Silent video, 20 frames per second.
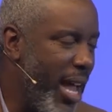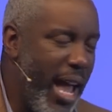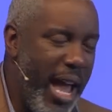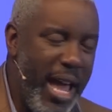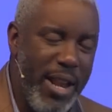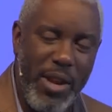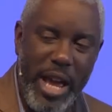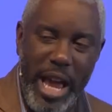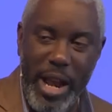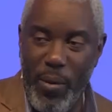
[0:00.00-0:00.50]

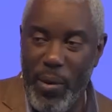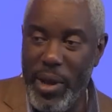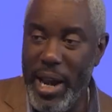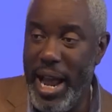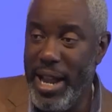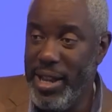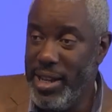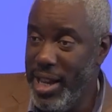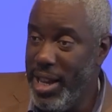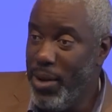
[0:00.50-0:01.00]
And, and what
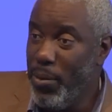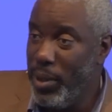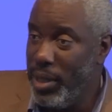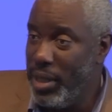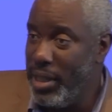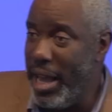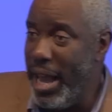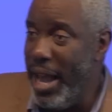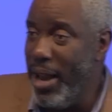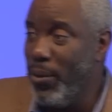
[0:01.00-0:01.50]
I did
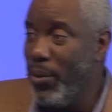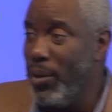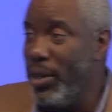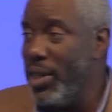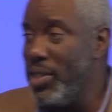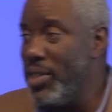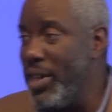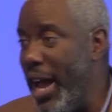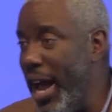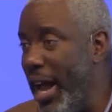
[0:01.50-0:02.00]
with that
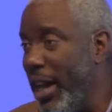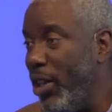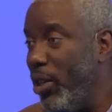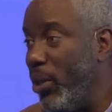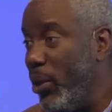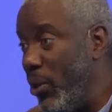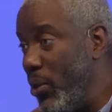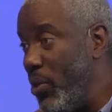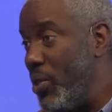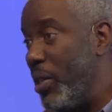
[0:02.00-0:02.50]
was I
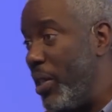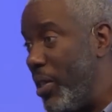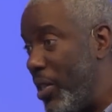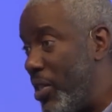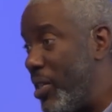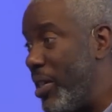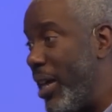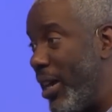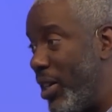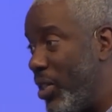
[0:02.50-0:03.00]
used it
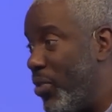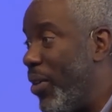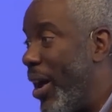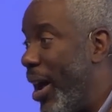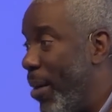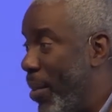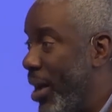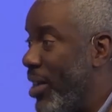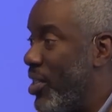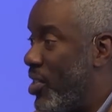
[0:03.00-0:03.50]
to
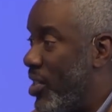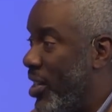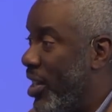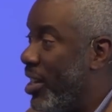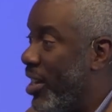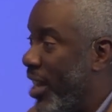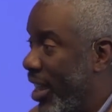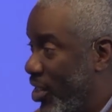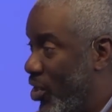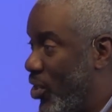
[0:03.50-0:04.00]
satisfy my
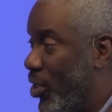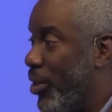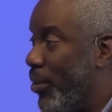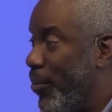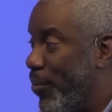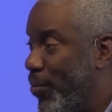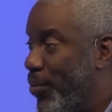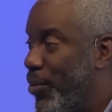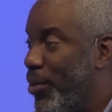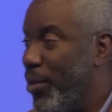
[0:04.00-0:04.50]
sin nature
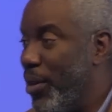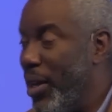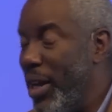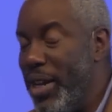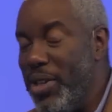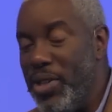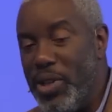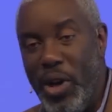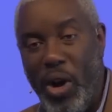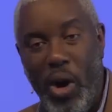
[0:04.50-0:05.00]

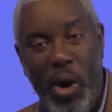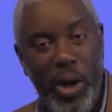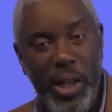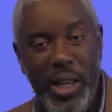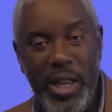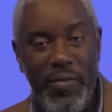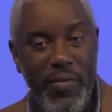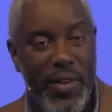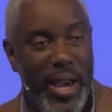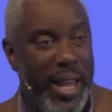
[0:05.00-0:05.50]
right? So all
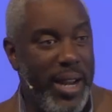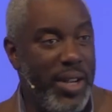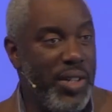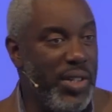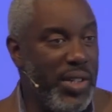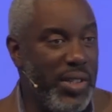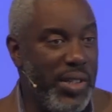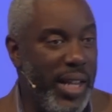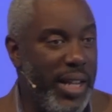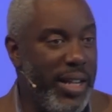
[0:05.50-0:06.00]
the
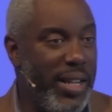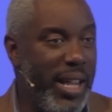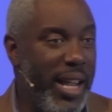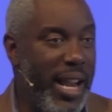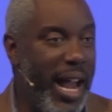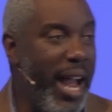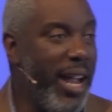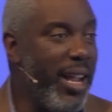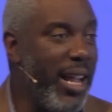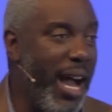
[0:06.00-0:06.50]
advantages that,
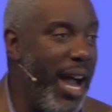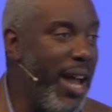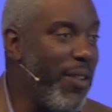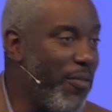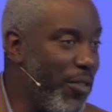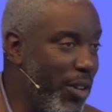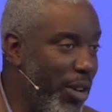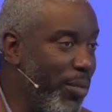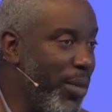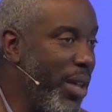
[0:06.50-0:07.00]
that I
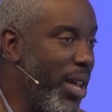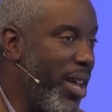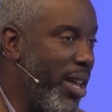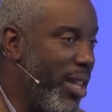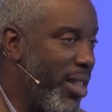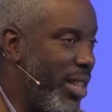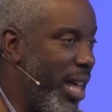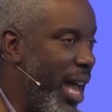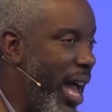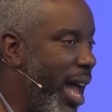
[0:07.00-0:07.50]
got from
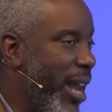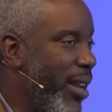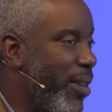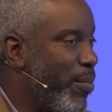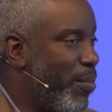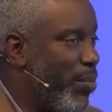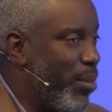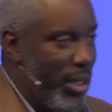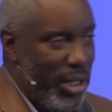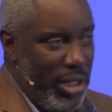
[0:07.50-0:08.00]

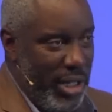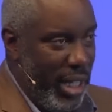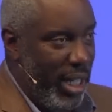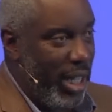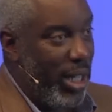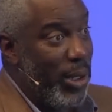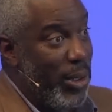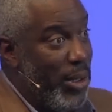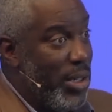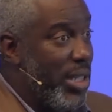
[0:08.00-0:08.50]
that
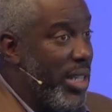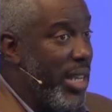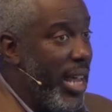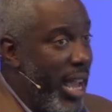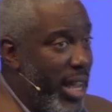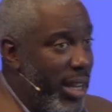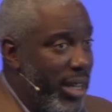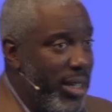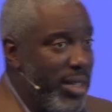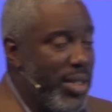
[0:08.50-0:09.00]
particular
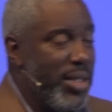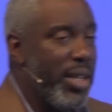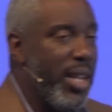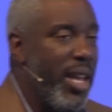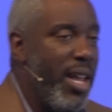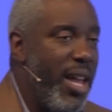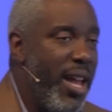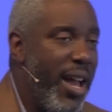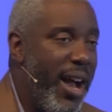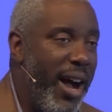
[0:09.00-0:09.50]
status,
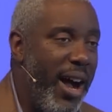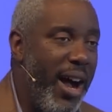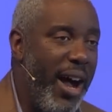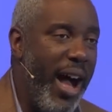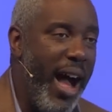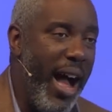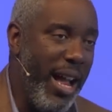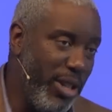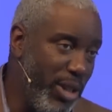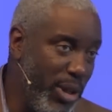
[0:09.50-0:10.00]

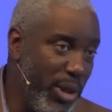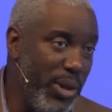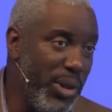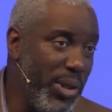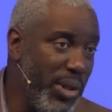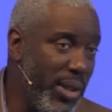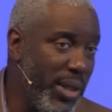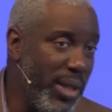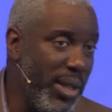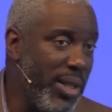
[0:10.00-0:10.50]
uh, I
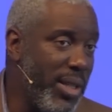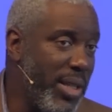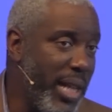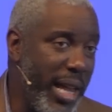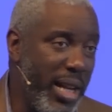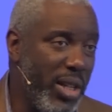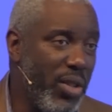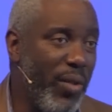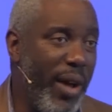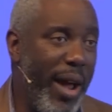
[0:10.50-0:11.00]
used to
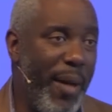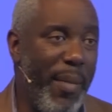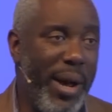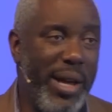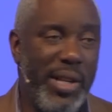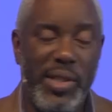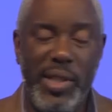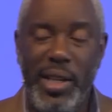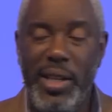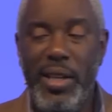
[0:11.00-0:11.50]
satisfy
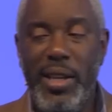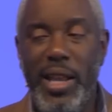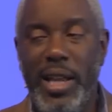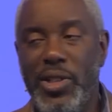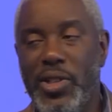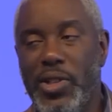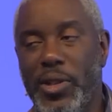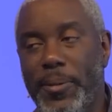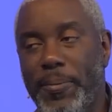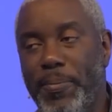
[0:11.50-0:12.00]
my sin
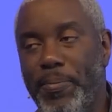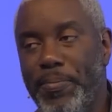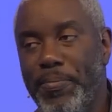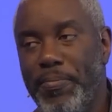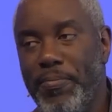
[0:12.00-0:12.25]
nature.